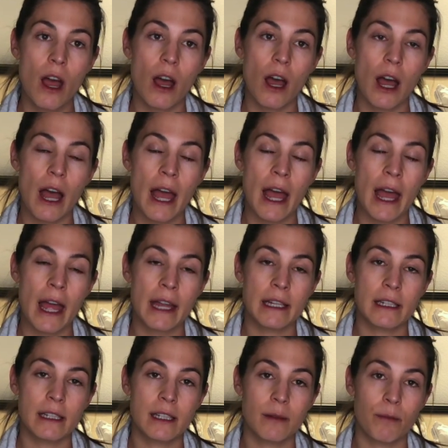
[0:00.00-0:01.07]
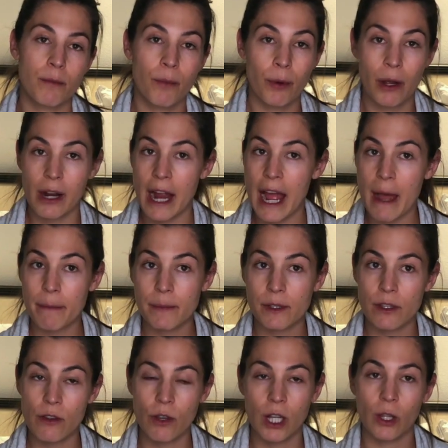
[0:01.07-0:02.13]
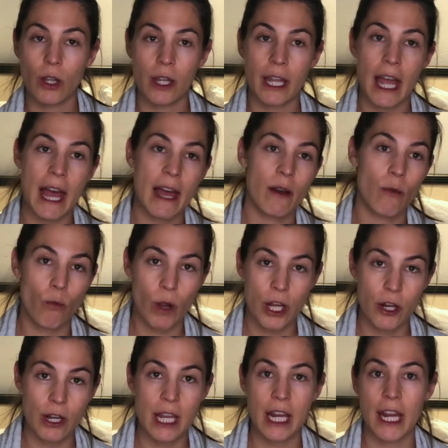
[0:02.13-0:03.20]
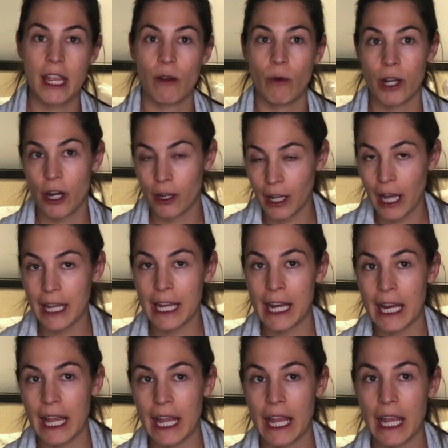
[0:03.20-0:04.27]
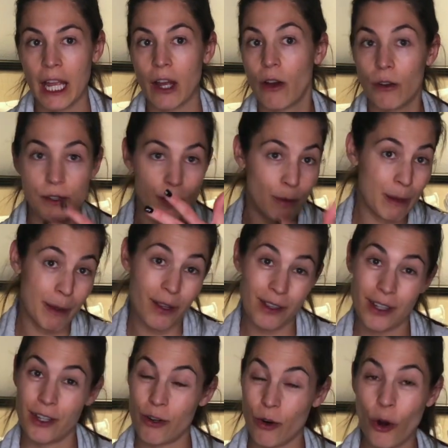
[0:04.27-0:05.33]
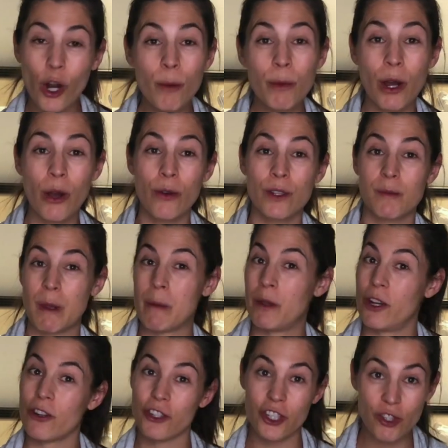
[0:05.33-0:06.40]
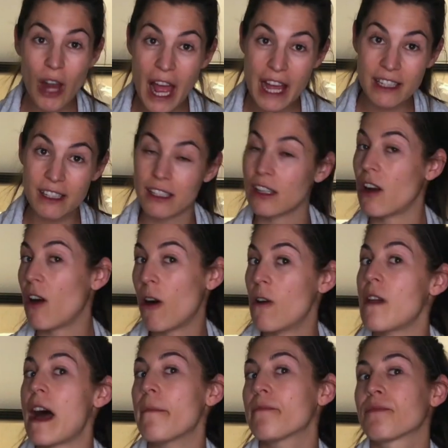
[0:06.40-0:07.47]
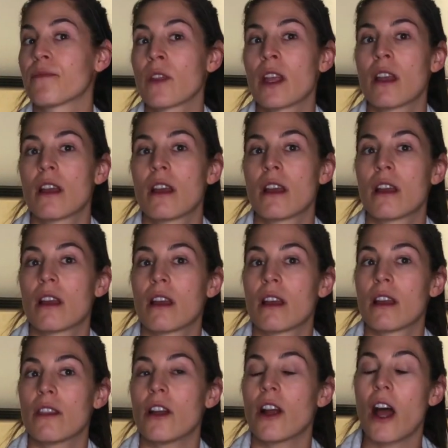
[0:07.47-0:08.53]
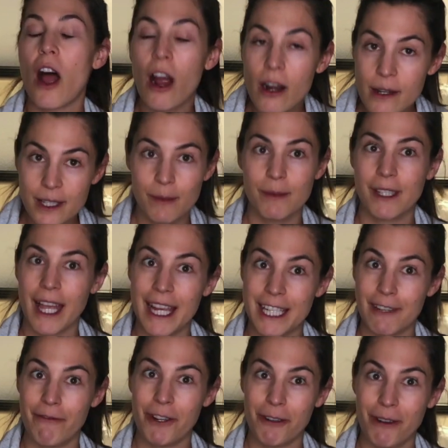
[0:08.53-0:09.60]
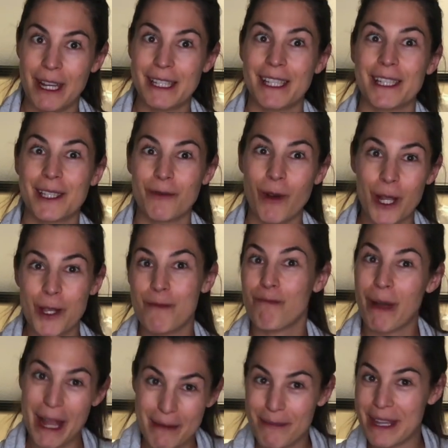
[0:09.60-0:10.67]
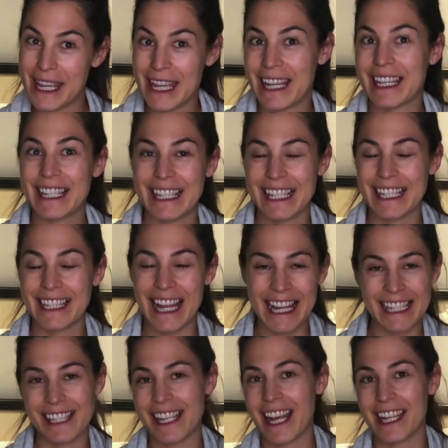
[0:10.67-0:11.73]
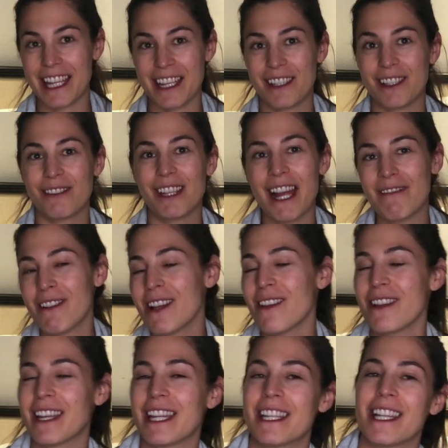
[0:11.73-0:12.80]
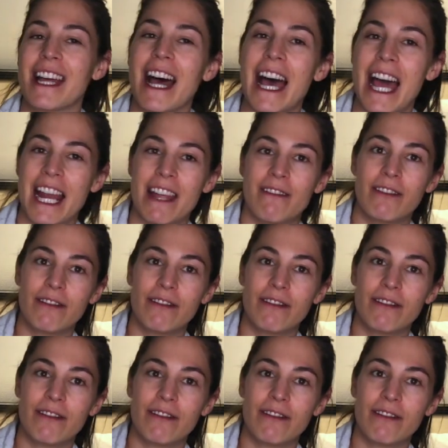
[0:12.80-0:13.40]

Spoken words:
and perhaps you can look at what you're eating, what you're not eating. Also maybe look at your hormones, maybe you're stressed, all that. There are some scientific reasons why you might be night snacking. So definitely look into that, and I